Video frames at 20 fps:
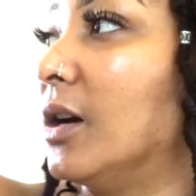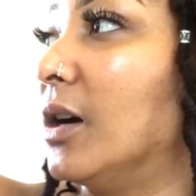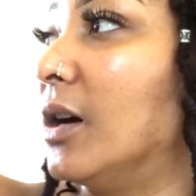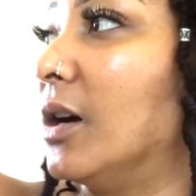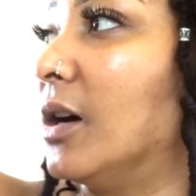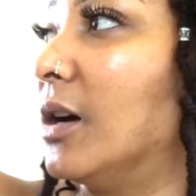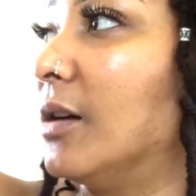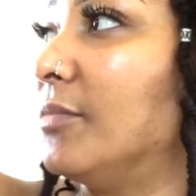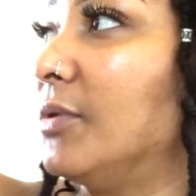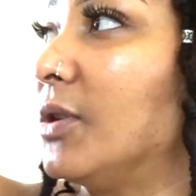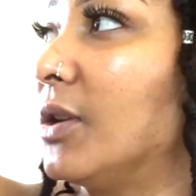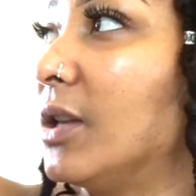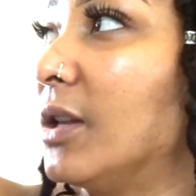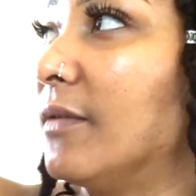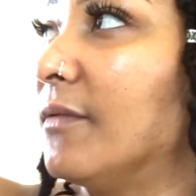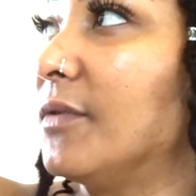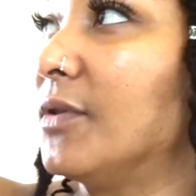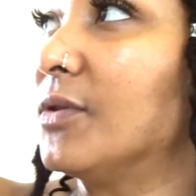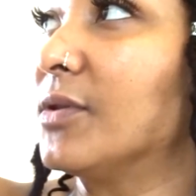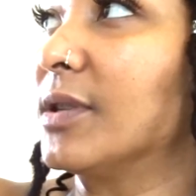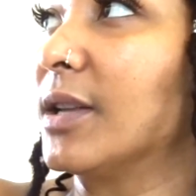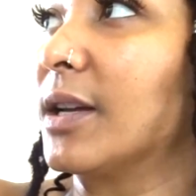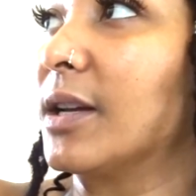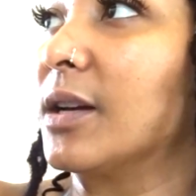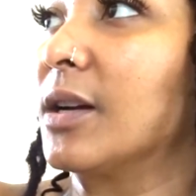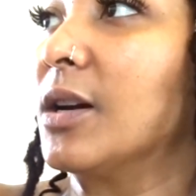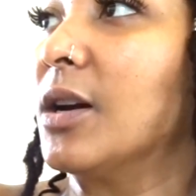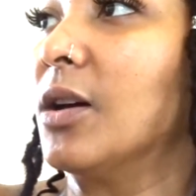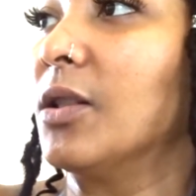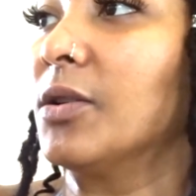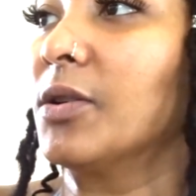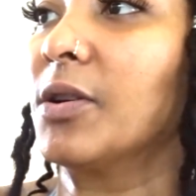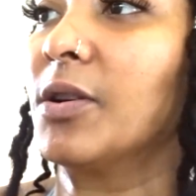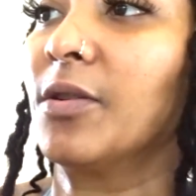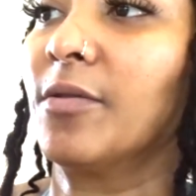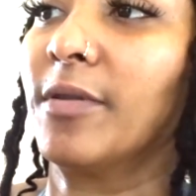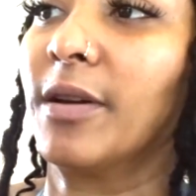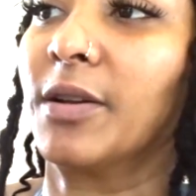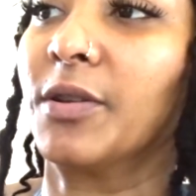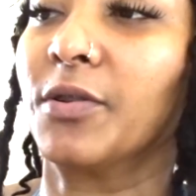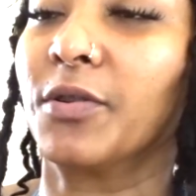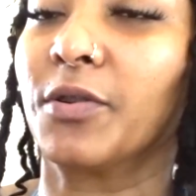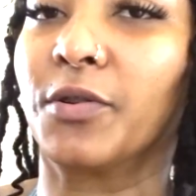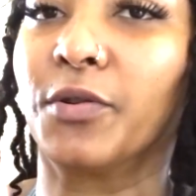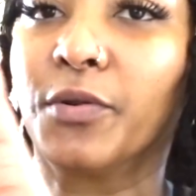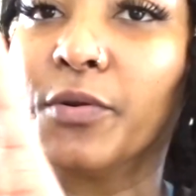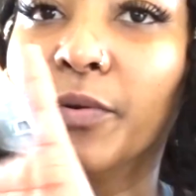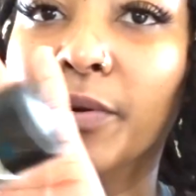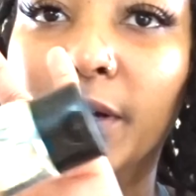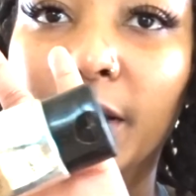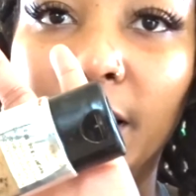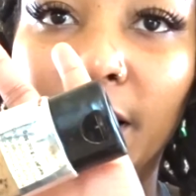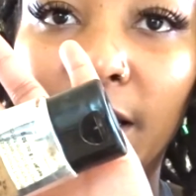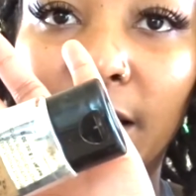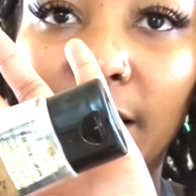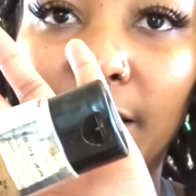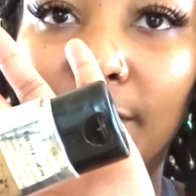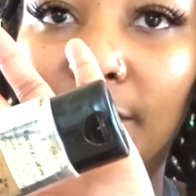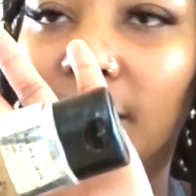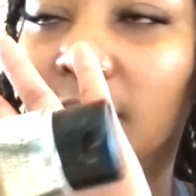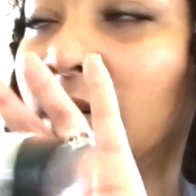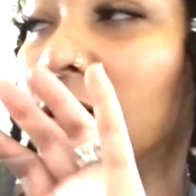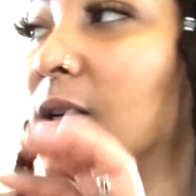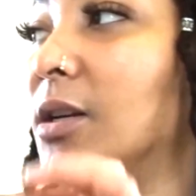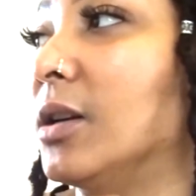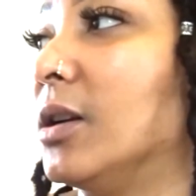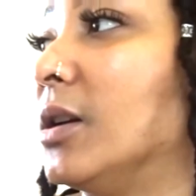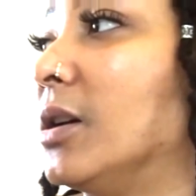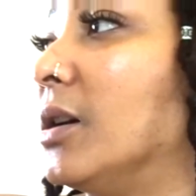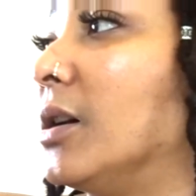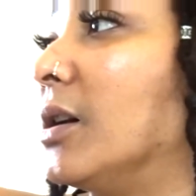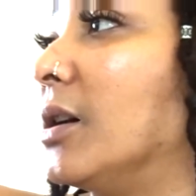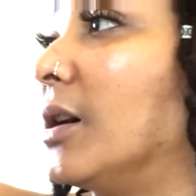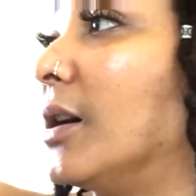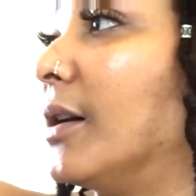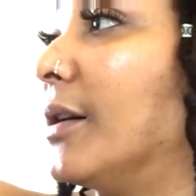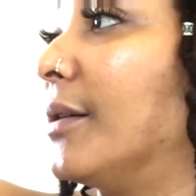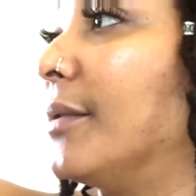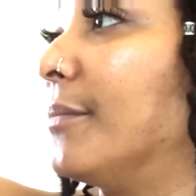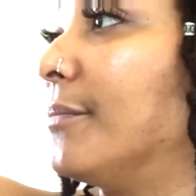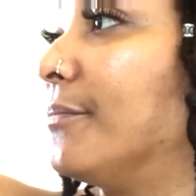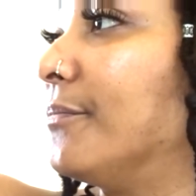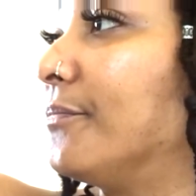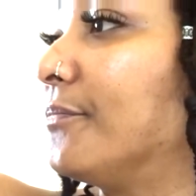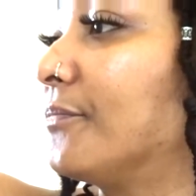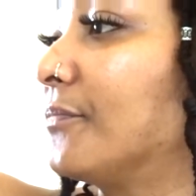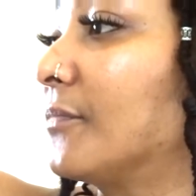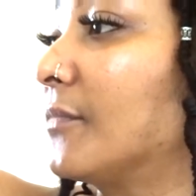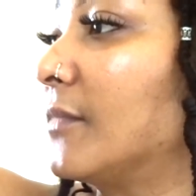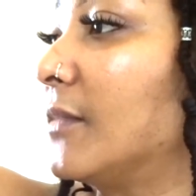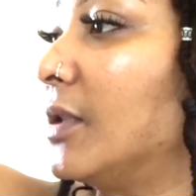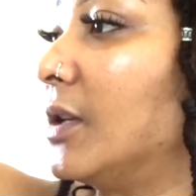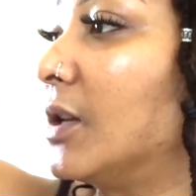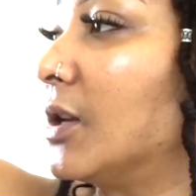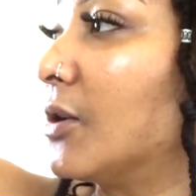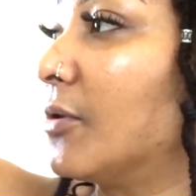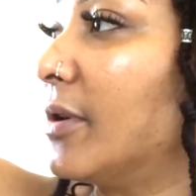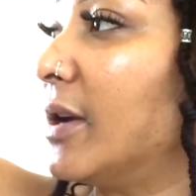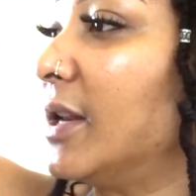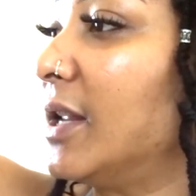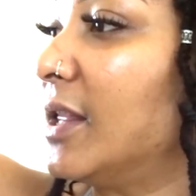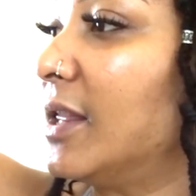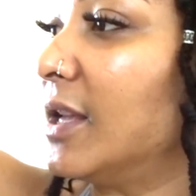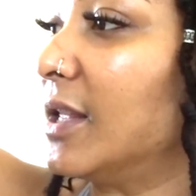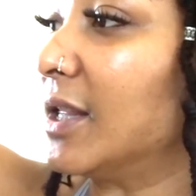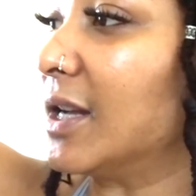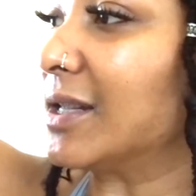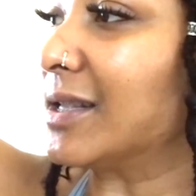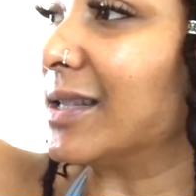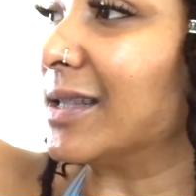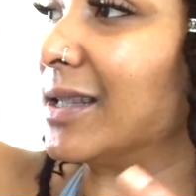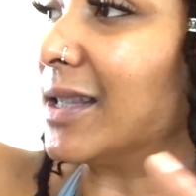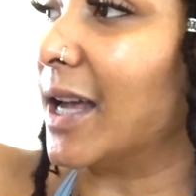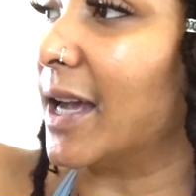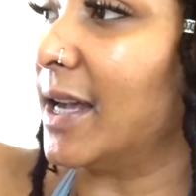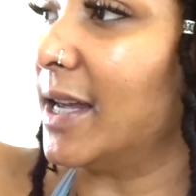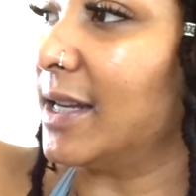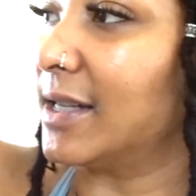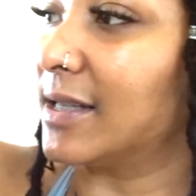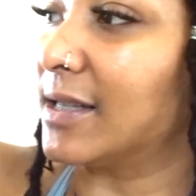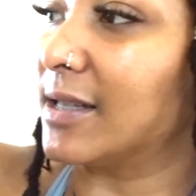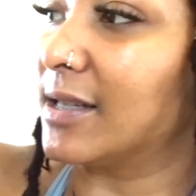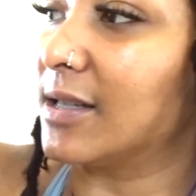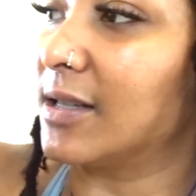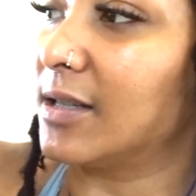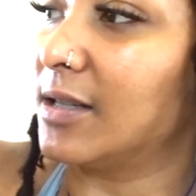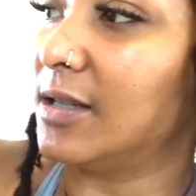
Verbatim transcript: Um, you can even use like a color corrector cream. Um, you know, anything that's light.